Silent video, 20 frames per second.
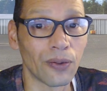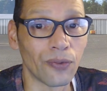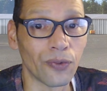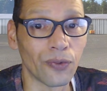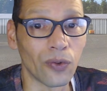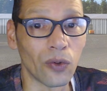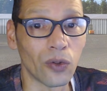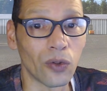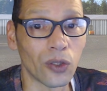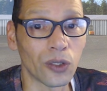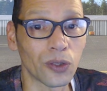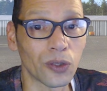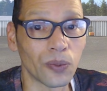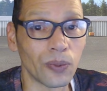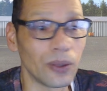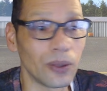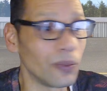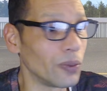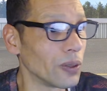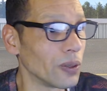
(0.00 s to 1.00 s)
Of course,
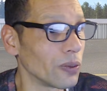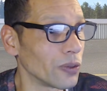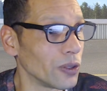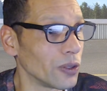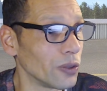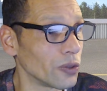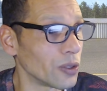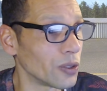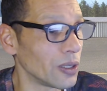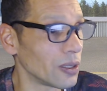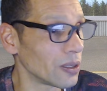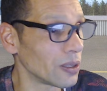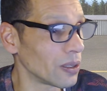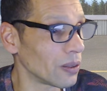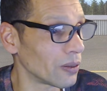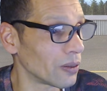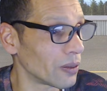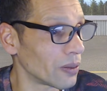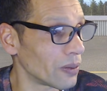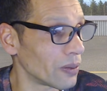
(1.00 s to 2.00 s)
we will use this
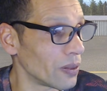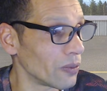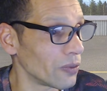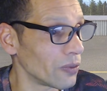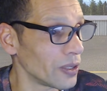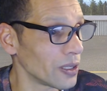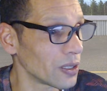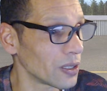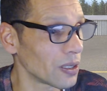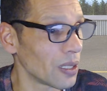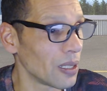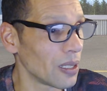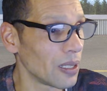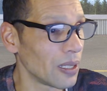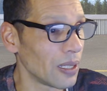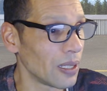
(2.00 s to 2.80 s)
on our own risk.